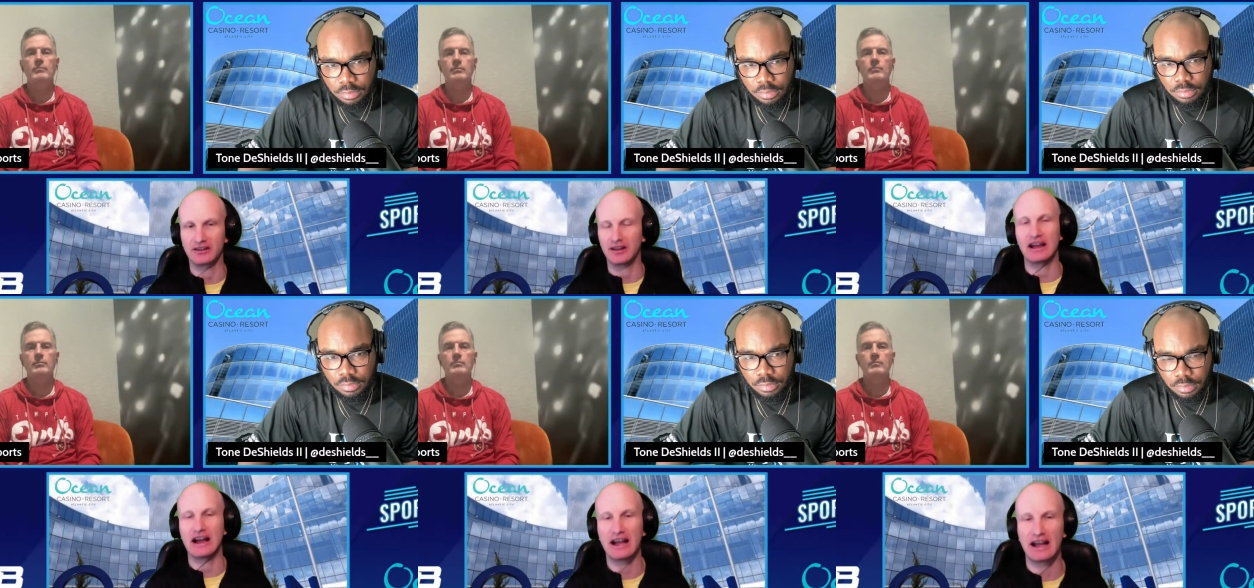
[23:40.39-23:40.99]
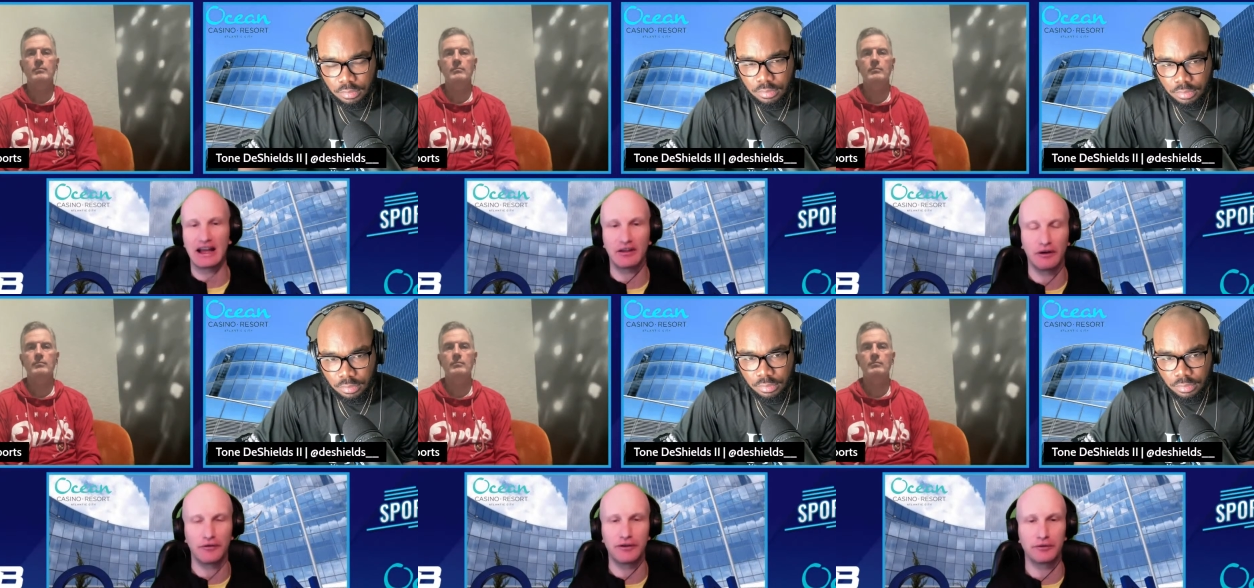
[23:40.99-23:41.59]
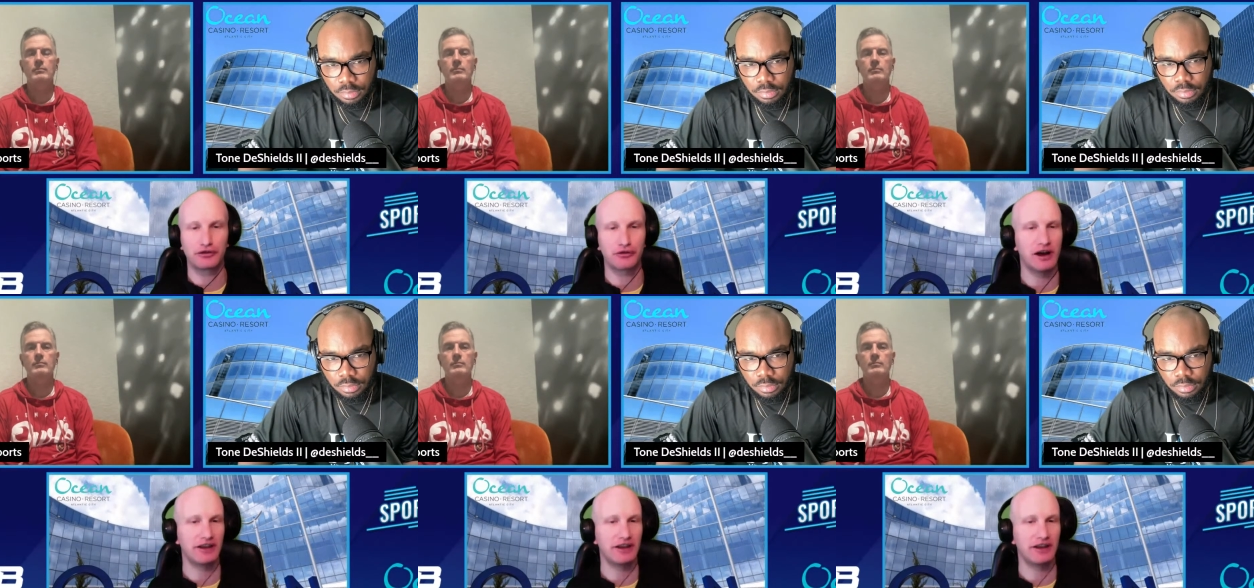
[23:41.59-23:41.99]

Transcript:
Speaker 1: Yeah, I don't know if he was trying